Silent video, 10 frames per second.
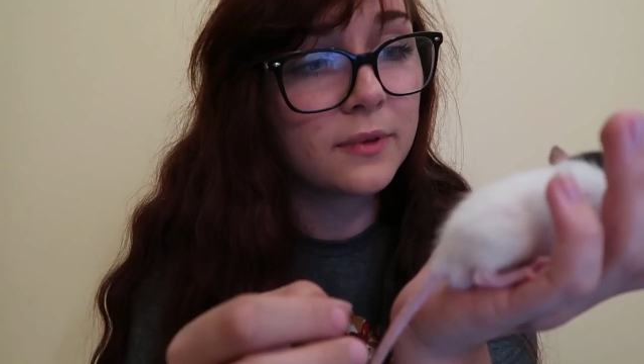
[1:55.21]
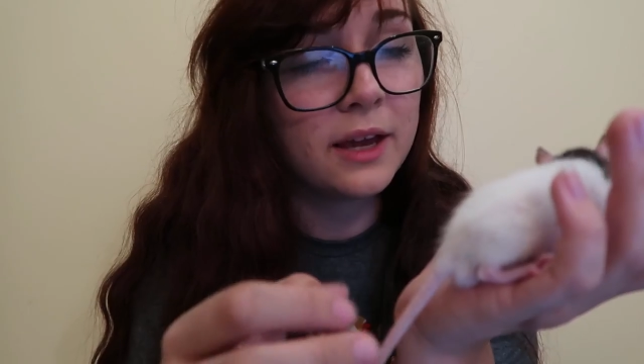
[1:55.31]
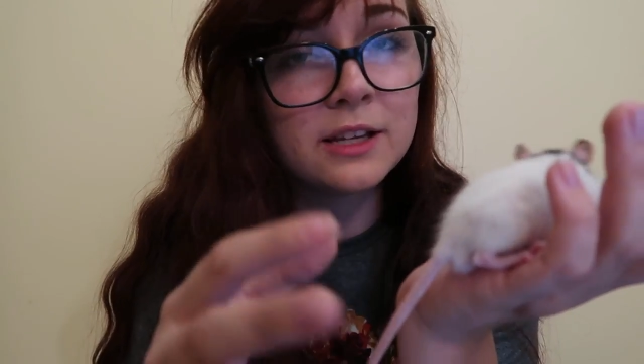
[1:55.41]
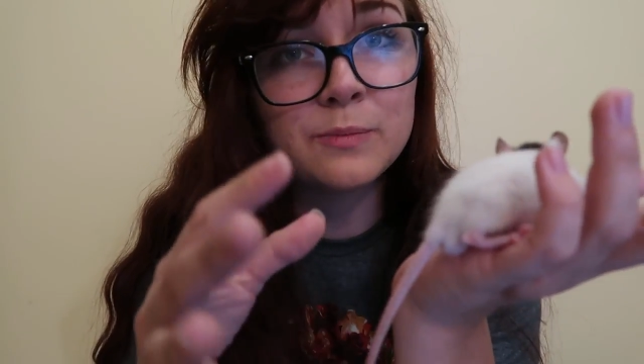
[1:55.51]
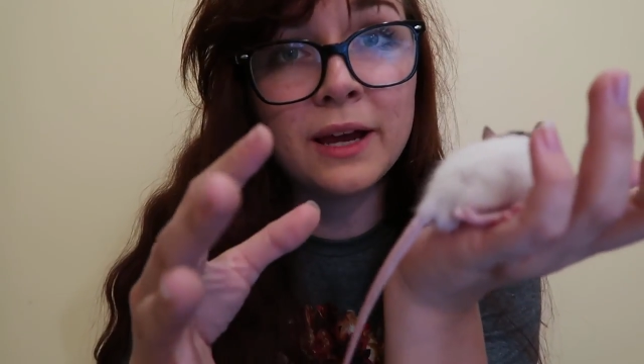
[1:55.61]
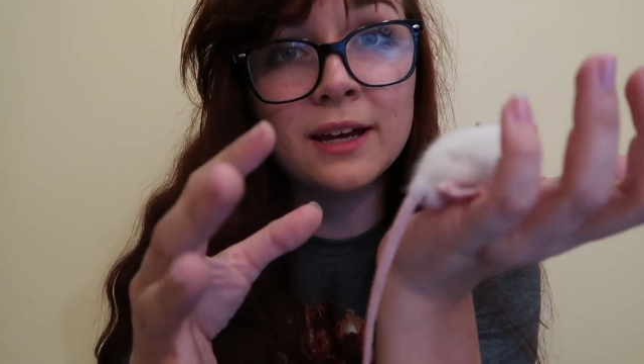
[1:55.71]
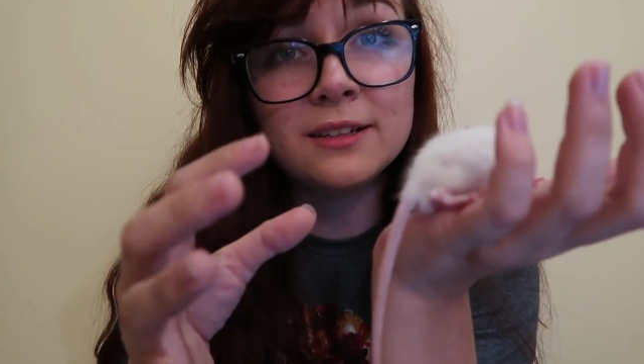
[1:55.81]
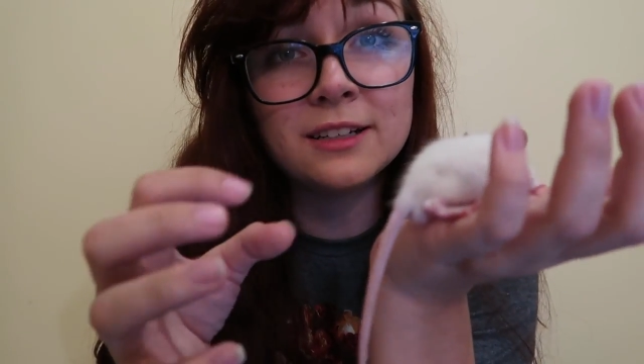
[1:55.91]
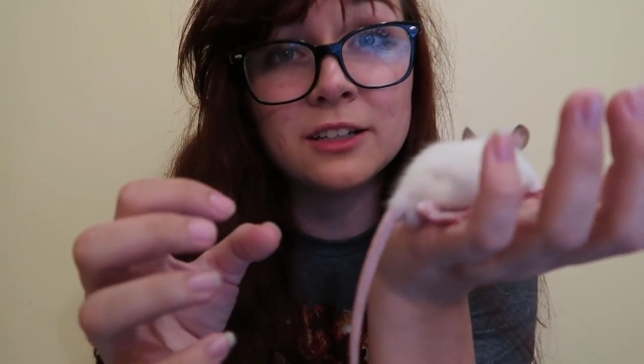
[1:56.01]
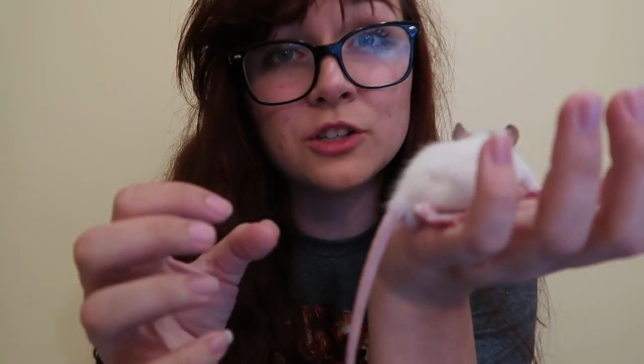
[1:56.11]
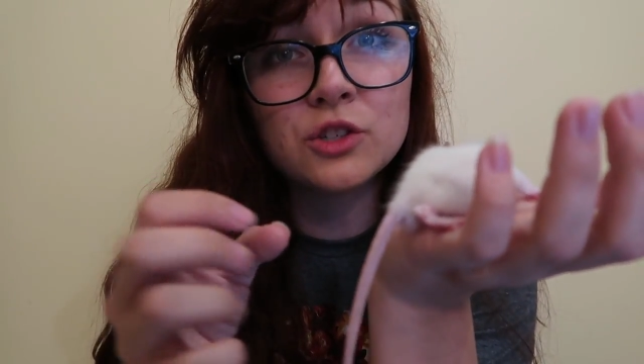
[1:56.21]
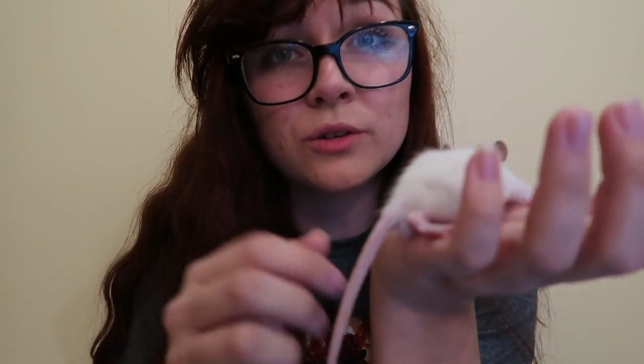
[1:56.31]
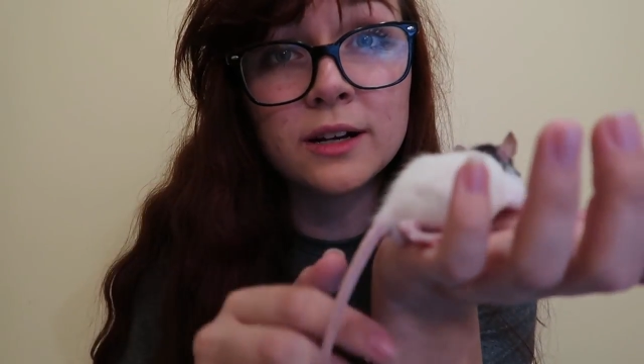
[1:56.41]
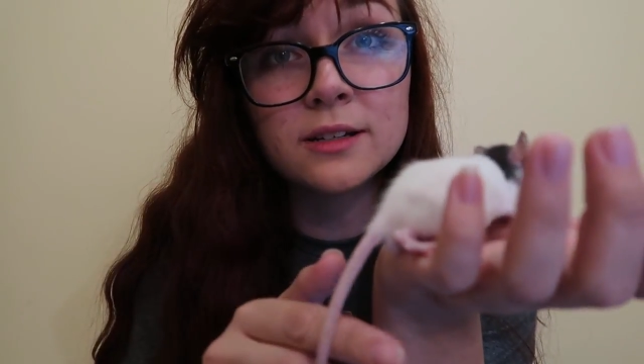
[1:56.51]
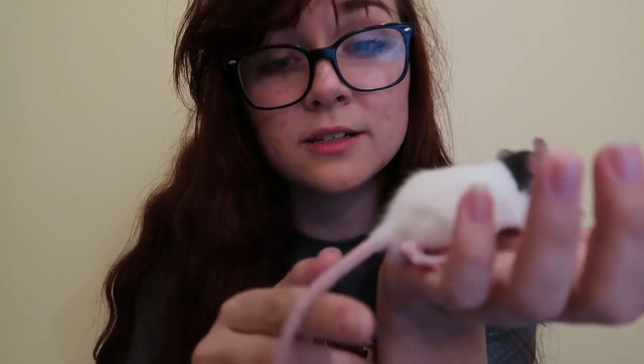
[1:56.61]
expand and
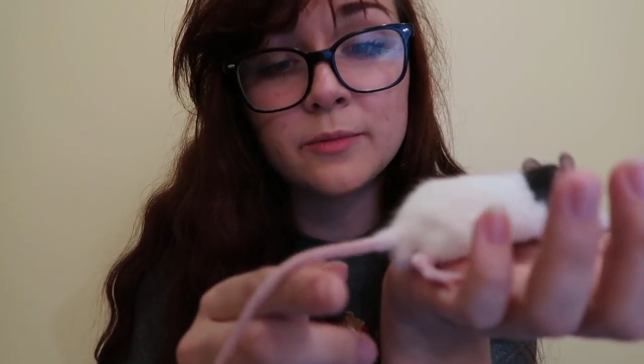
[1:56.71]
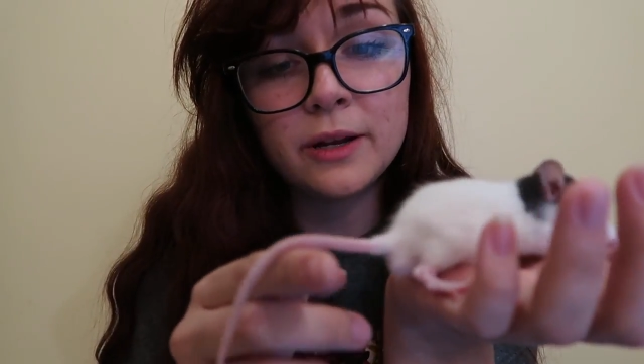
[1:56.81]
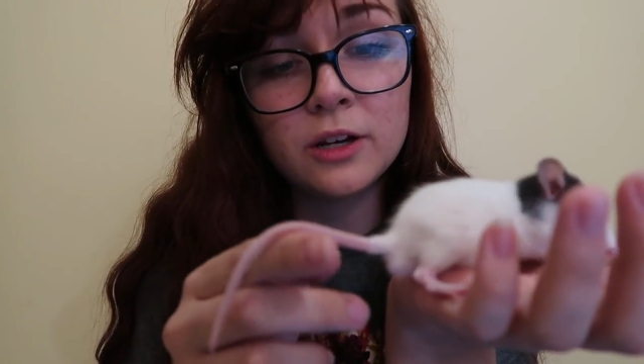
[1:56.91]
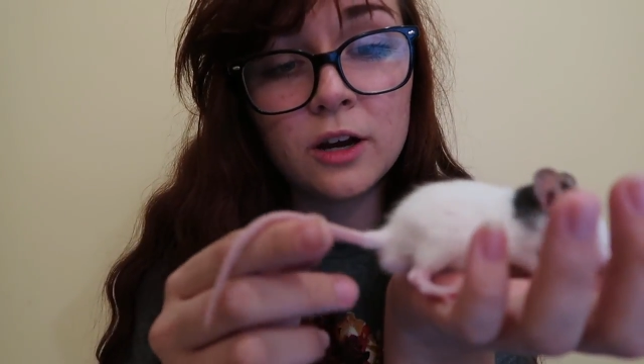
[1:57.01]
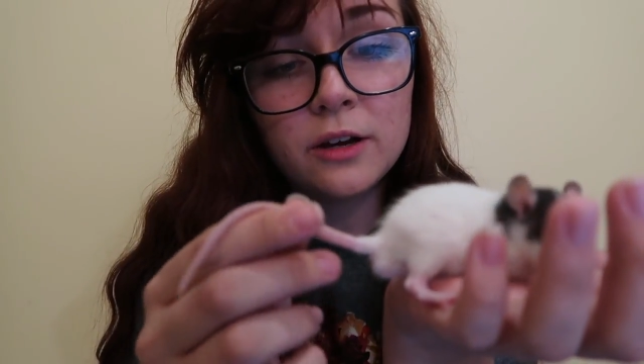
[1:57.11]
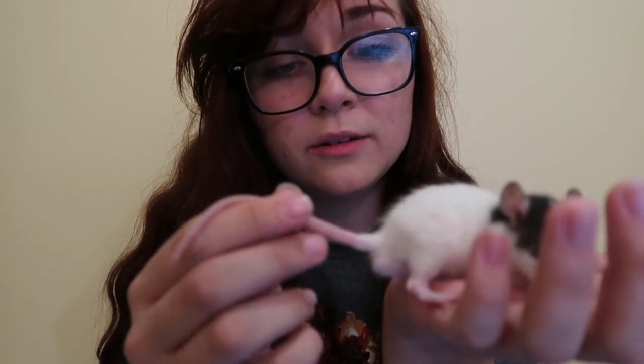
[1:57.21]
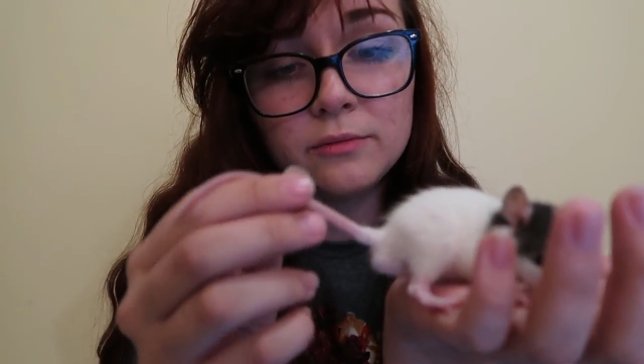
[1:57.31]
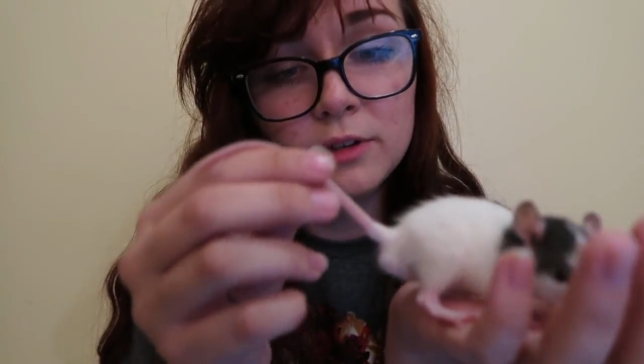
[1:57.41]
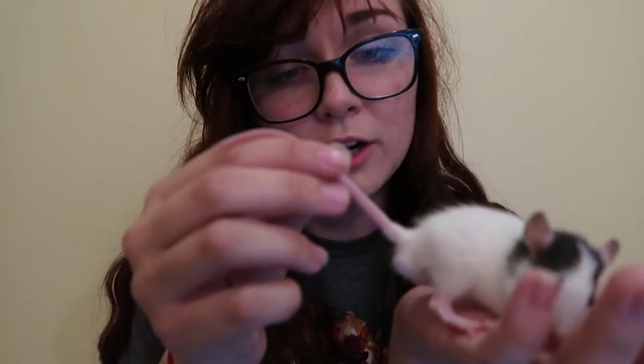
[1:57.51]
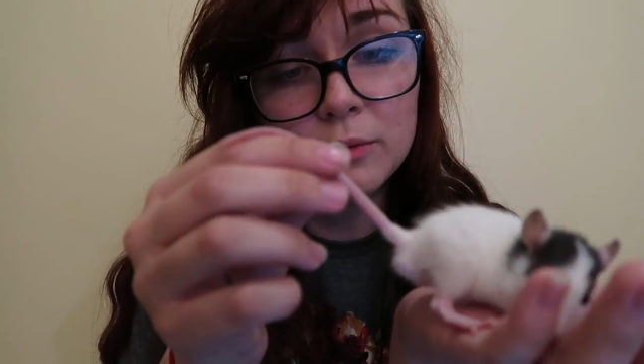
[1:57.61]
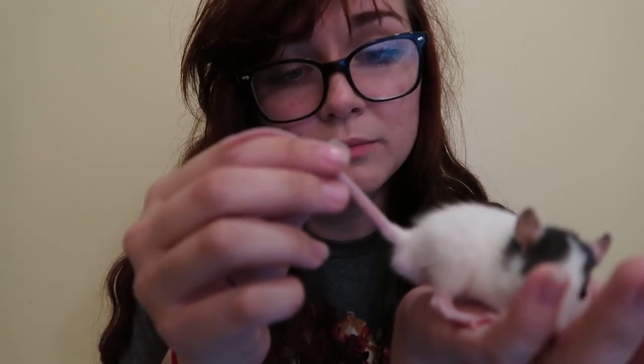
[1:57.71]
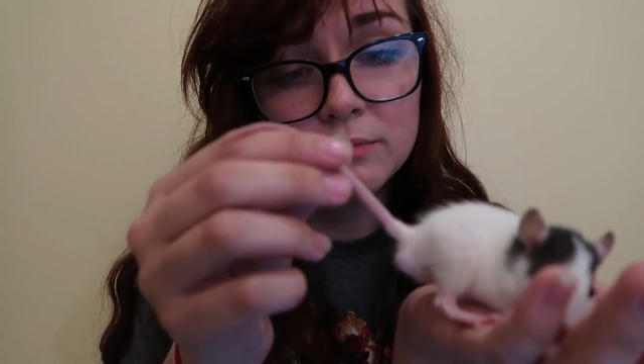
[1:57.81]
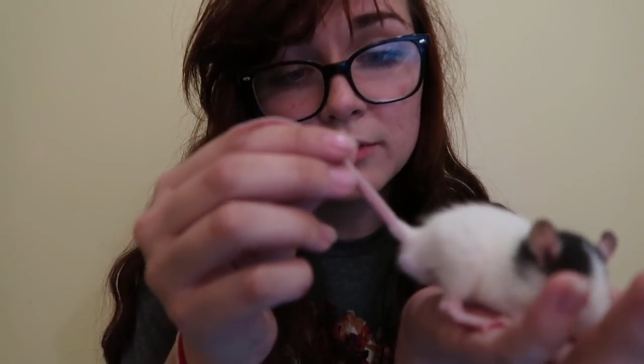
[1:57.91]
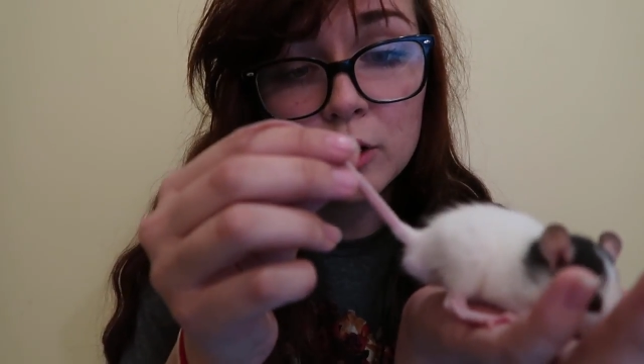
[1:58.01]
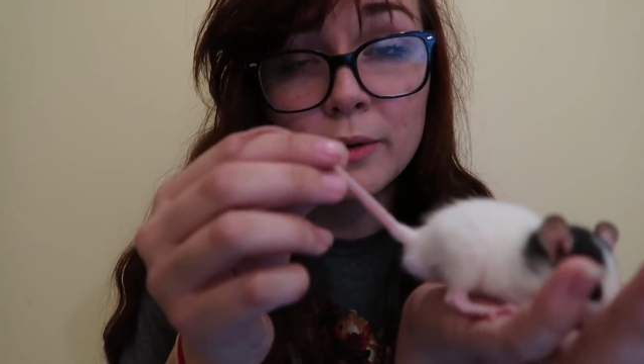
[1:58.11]
constrict depending on, you know,
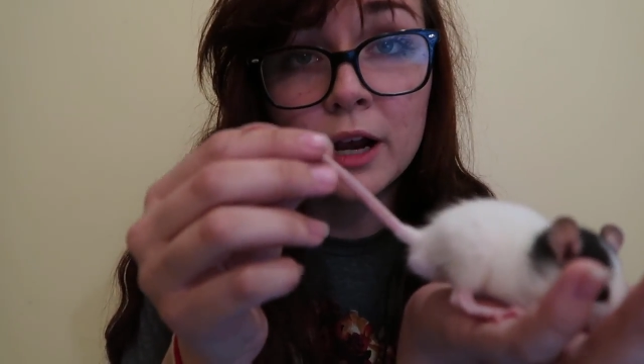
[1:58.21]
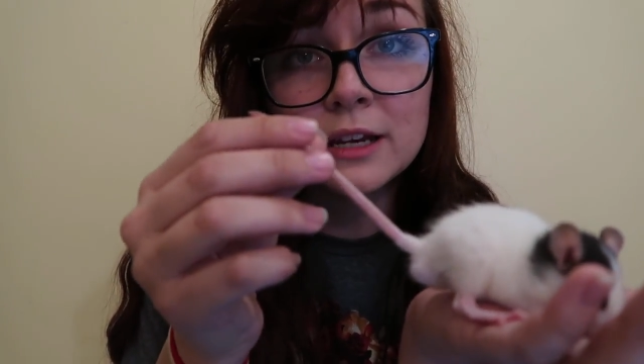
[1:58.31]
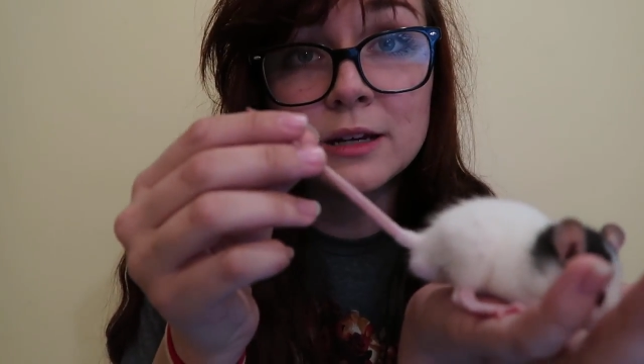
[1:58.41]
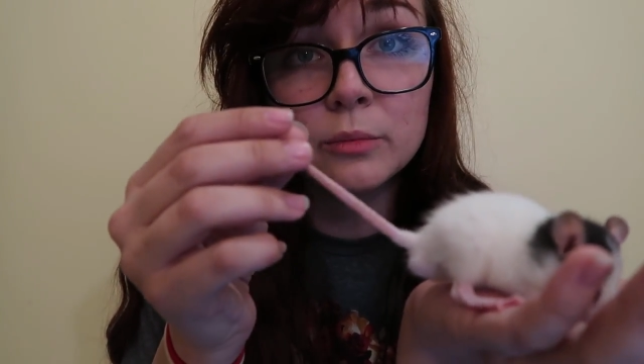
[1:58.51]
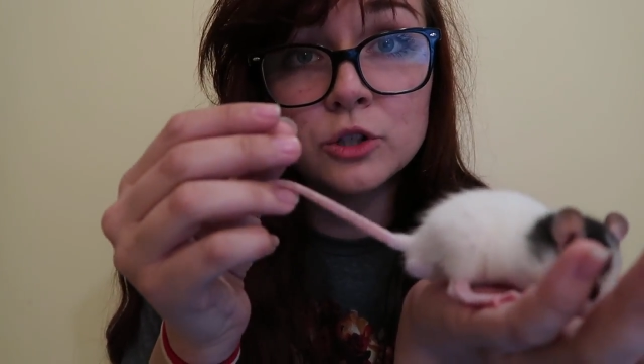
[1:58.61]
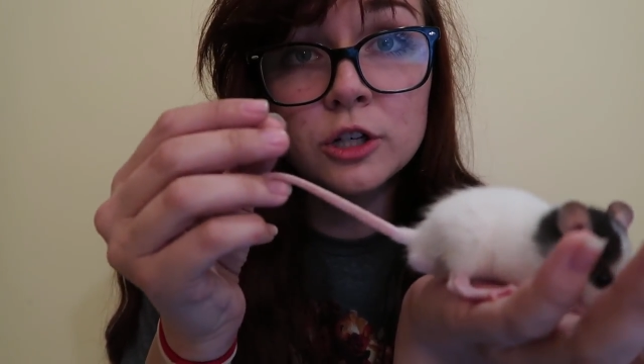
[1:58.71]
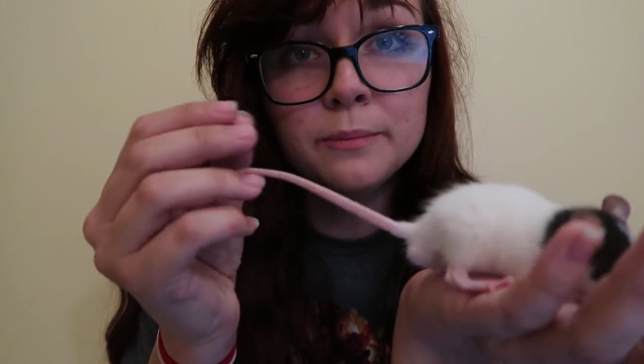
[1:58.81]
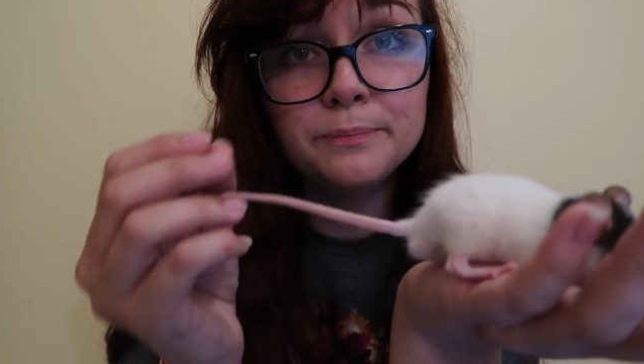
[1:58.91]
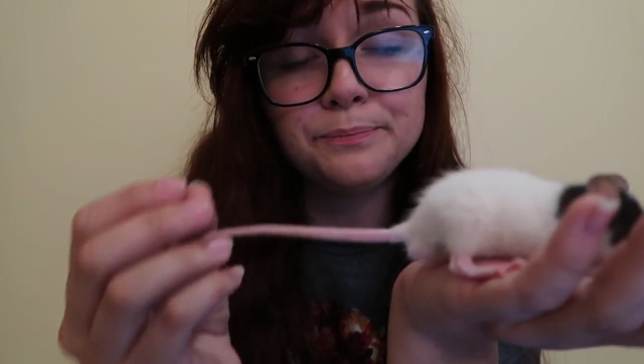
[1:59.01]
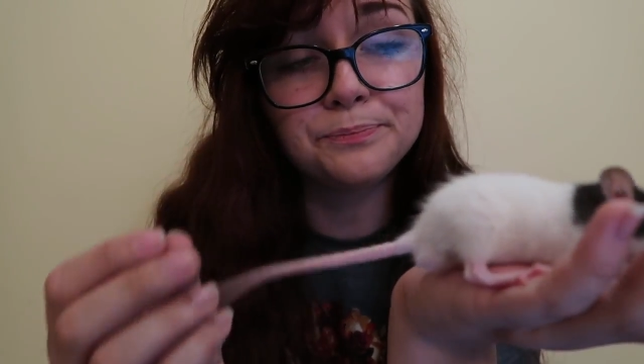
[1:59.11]
their body temperature.